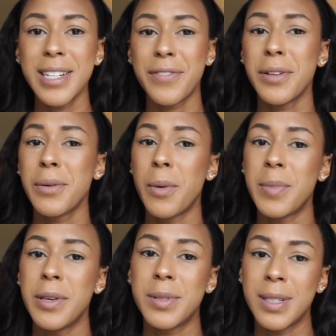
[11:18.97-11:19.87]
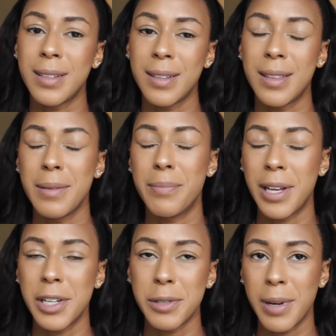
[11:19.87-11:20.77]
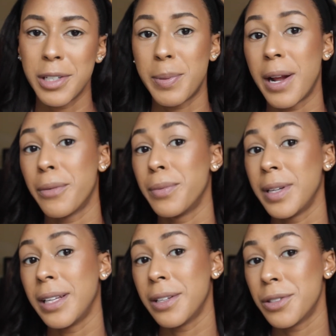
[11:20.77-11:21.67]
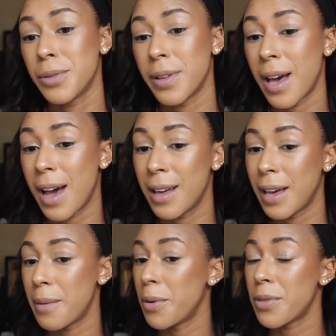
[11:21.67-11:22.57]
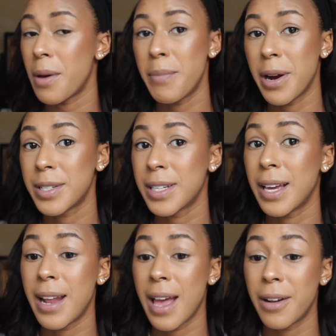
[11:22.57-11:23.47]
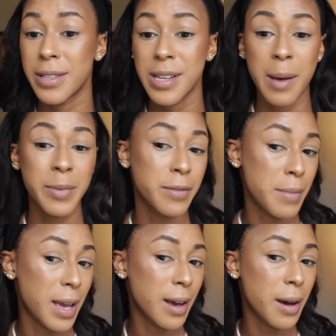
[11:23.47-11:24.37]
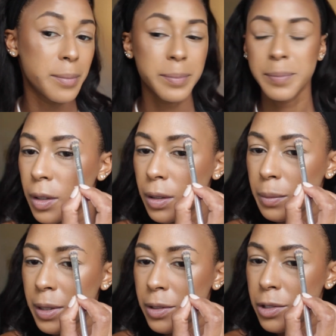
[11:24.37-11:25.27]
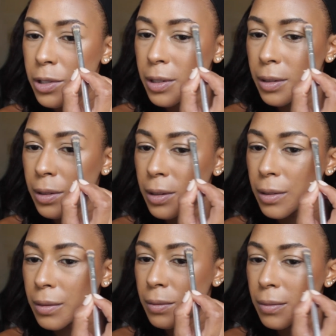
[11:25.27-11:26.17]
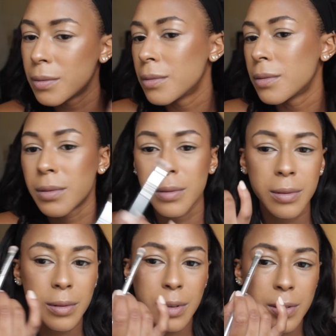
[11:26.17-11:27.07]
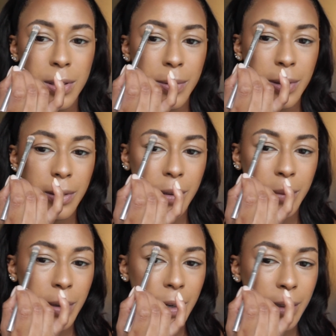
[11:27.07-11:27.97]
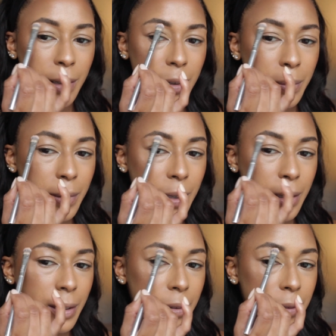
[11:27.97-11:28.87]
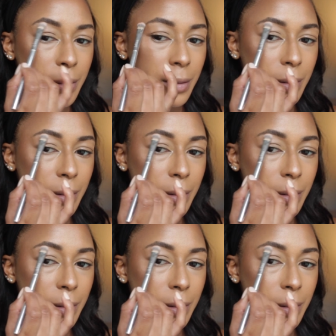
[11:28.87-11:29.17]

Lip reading: I definitely won't be using the blush much, but I really enjoy the highlight, both on bare skin and on top of makeup. All right, I'm gonna gently throw some of the cream highlight up there.